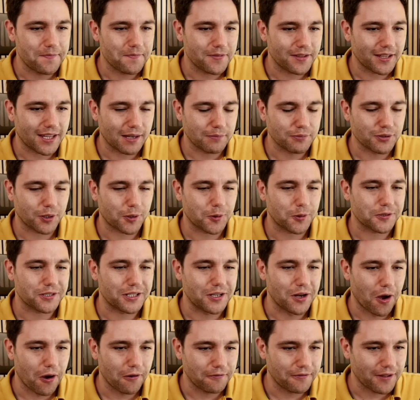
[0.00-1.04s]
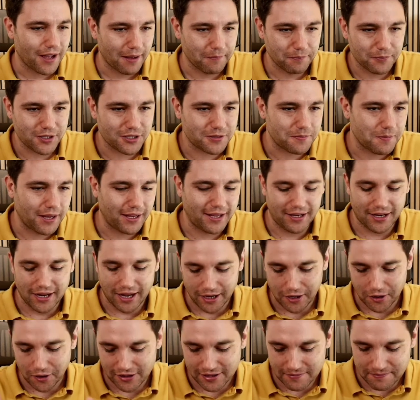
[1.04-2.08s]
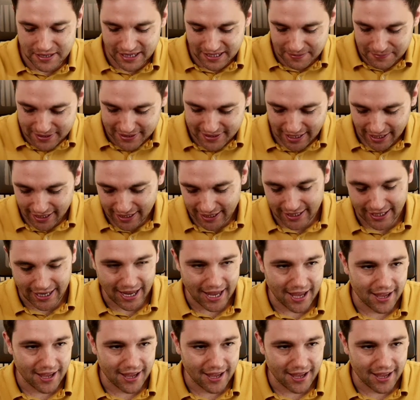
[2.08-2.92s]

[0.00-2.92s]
comes across enough, I'm just making another big mistake in here